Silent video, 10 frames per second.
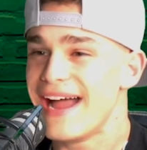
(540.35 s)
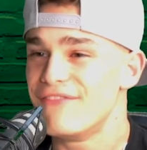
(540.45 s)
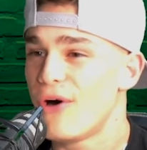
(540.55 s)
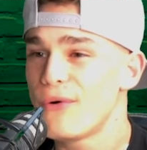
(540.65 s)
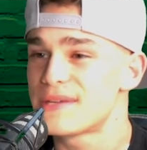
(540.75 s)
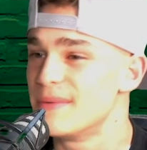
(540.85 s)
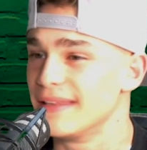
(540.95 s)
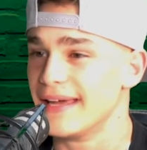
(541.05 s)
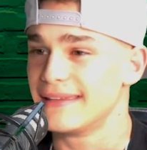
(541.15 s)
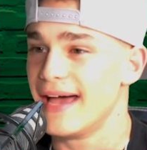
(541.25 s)
I've always been
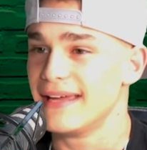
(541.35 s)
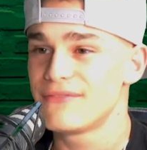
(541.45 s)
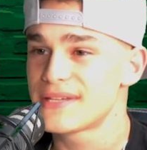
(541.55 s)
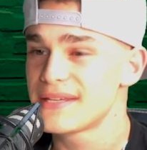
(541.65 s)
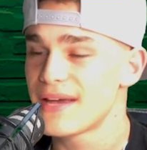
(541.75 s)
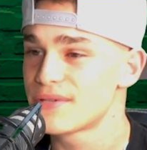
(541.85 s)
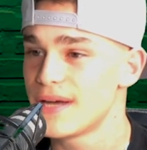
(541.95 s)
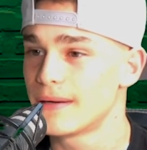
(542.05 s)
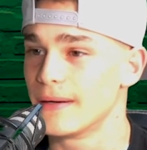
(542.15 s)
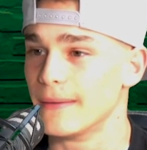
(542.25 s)
like that, even since I was
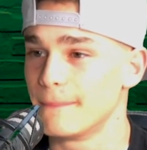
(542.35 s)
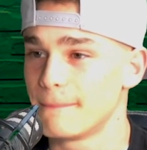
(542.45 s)
younger.